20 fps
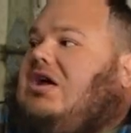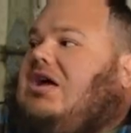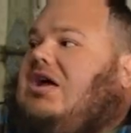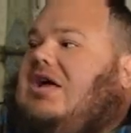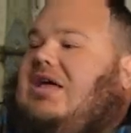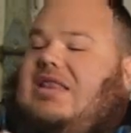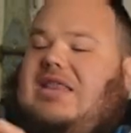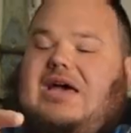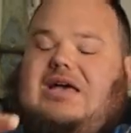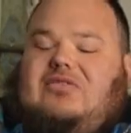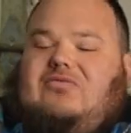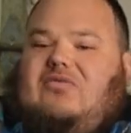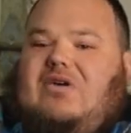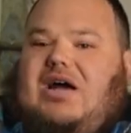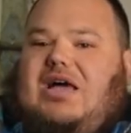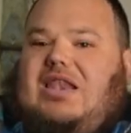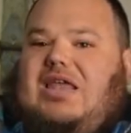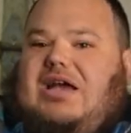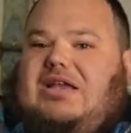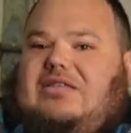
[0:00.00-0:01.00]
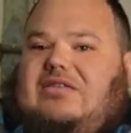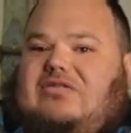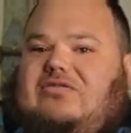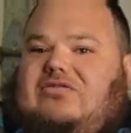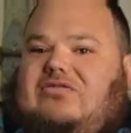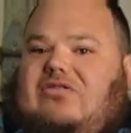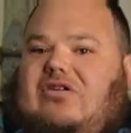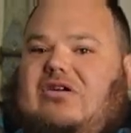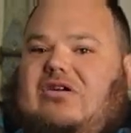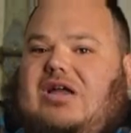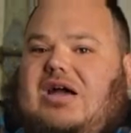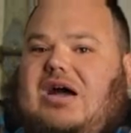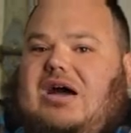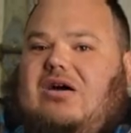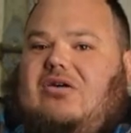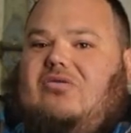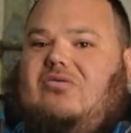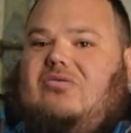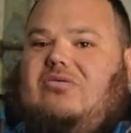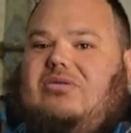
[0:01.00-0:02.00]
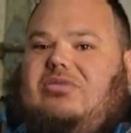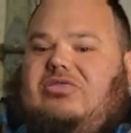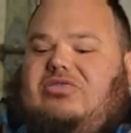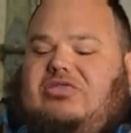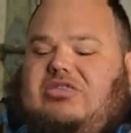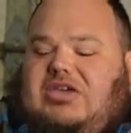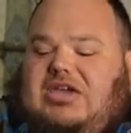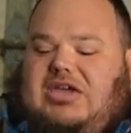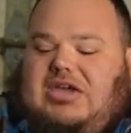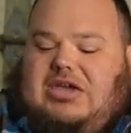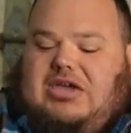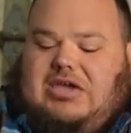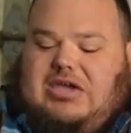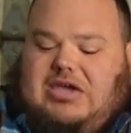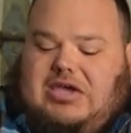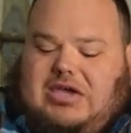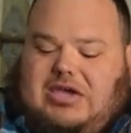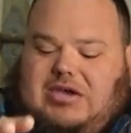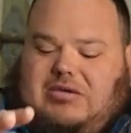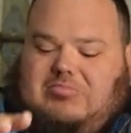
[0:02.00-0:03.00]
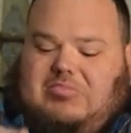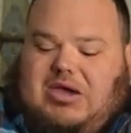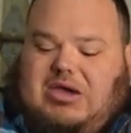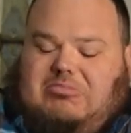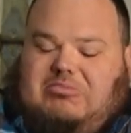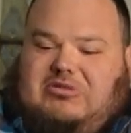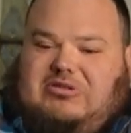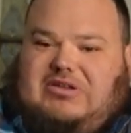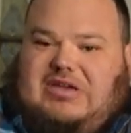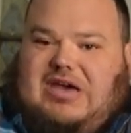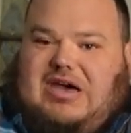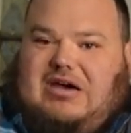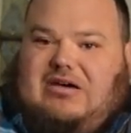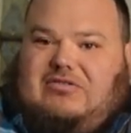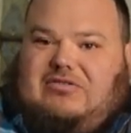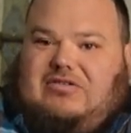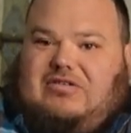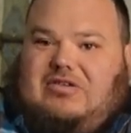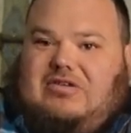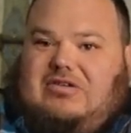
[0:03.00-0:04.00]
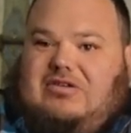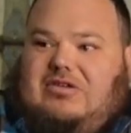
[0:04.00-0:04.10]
And that's why I like to start out with the paper towels.